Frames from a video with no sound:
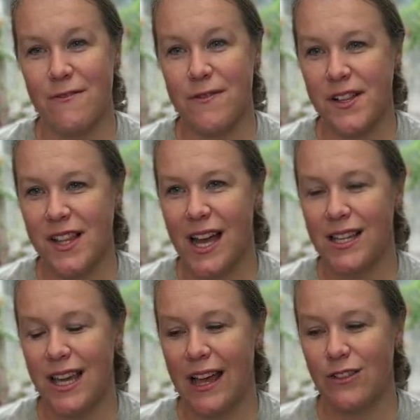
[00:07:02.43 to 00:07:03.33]
I feel
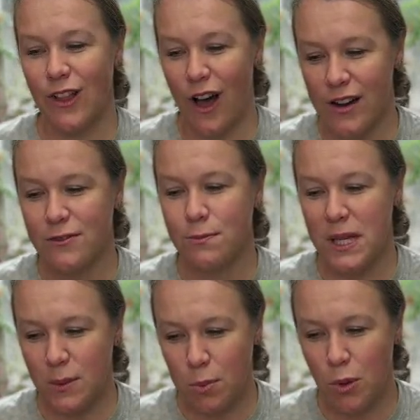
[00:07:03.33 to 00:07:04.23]
like a lot of
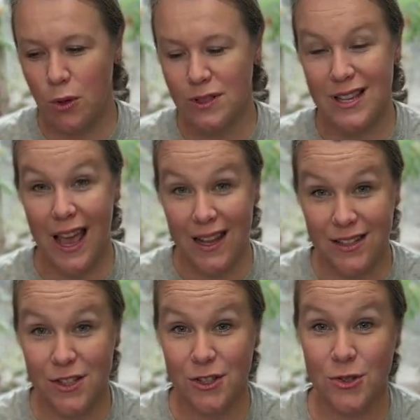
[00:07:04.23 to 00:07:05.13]
people
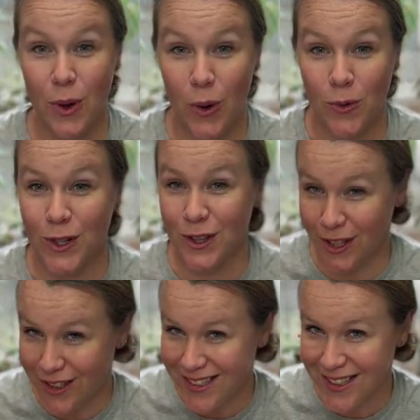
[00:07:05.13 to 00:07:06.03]
tend to
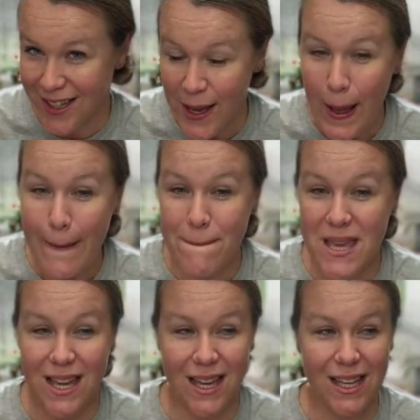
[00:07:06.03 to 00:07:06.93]
overlook
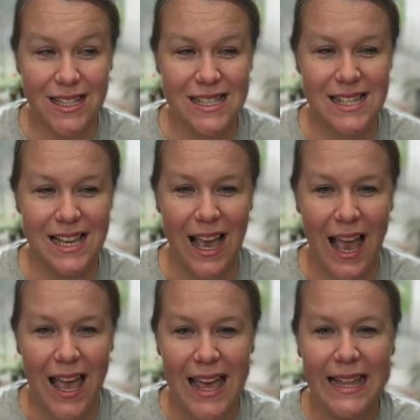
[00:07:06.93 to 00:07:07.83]
because
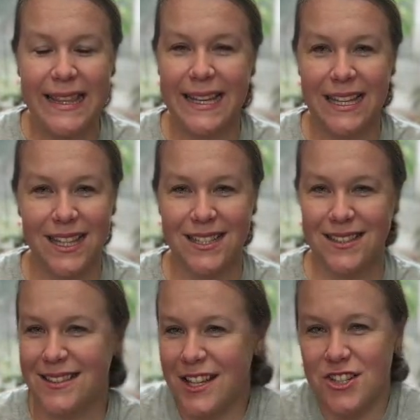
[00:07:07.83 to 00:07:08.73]

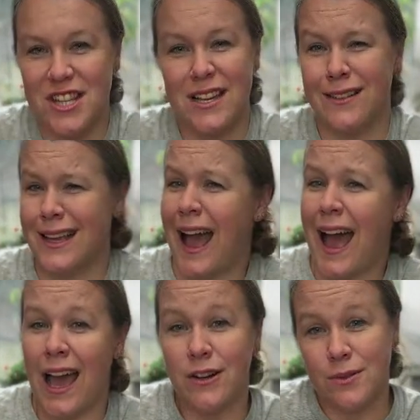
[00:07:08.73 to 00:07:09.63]
they just think like,
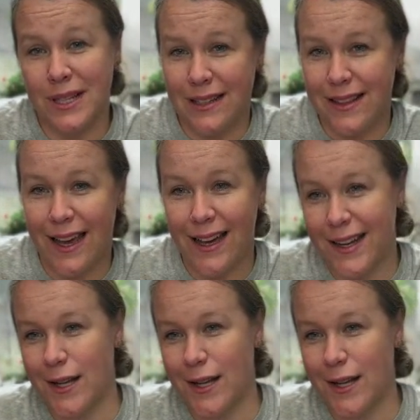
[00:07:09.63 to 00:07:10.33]
I don't need that.